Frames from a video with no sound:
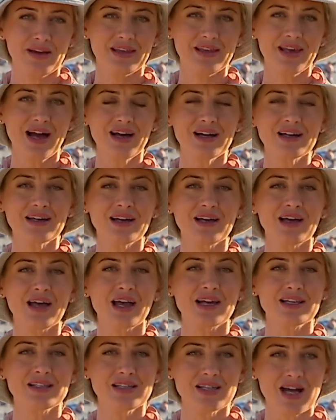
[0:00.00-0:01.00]
younger
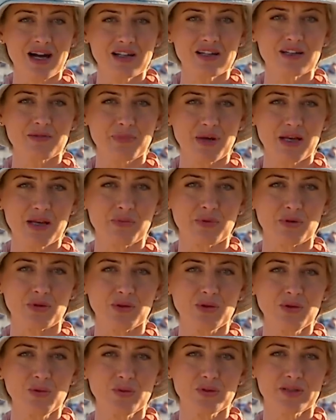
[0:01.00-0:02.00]
and younger people
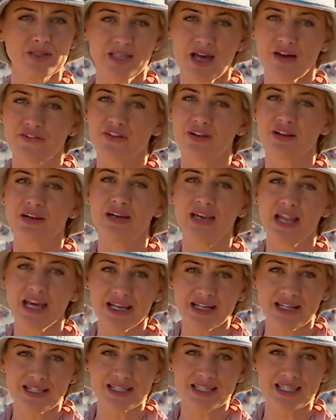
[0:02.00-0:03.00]
will suffer
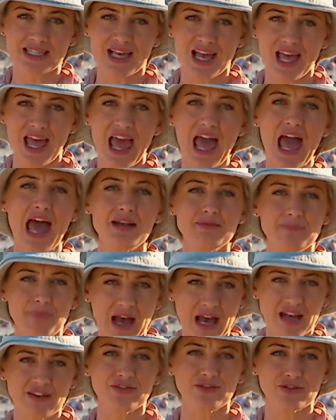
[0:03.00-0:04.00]
needless and
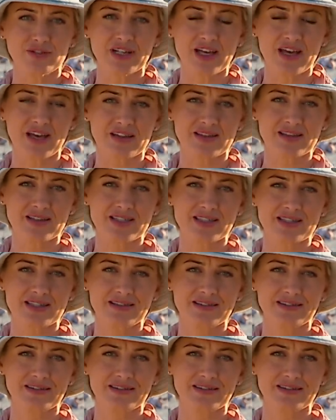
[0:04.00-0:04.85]
painful deaths.